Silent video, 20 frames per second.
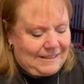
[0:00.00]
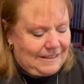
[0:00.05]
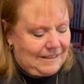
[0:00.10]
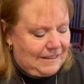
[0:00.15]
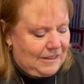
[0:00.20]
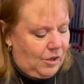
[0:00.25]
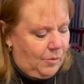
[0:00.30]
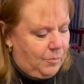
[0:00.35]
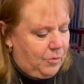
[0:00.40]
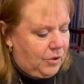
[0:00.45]

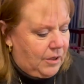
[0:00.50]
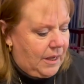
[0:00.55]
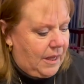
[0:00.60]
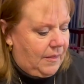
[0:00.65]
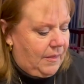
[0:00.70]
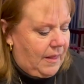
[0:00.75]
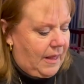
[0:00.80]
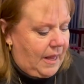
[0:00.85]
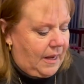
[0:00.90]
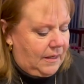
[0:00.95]
Hope you're getting
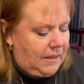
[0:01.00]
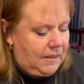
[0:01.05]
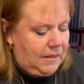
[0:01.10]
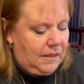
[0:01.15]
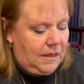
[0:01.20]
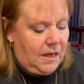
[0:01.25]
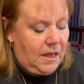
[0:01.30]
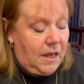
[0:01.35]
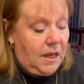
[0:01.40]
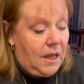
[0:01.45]
that.
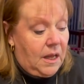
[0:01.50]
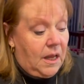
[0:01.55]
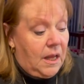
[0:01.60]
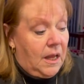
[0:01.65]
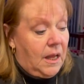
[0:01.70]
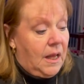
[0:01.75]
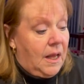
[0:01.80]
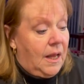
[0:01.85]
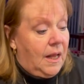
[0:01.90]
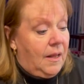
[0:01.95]

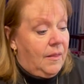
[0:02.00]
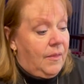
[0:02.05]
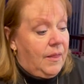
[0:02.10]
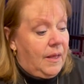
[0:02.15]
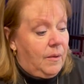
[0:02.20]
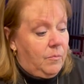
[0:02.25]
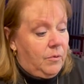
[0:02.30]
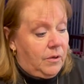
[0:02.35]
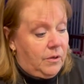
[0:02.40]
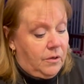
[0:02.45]
And
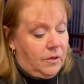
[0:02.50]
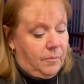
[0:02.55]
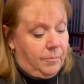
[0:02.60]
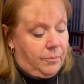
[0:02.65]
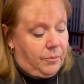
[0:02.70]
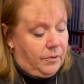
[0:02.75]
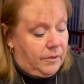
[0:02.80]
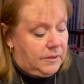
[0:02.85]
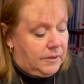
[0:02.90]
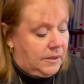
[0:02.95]
then we're going to
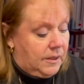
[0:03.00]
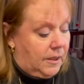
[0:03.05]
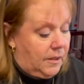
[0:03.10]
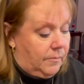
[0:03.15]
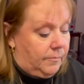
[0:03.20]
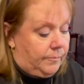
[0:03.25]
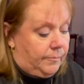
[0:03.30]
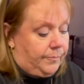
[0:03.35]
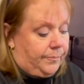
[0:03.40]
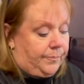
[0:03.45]
put,
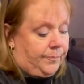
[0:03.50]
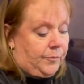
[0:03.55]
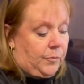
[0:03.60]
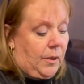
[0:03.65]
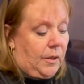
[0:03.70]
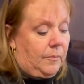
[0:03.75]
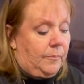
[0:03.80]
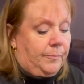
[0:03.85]
well,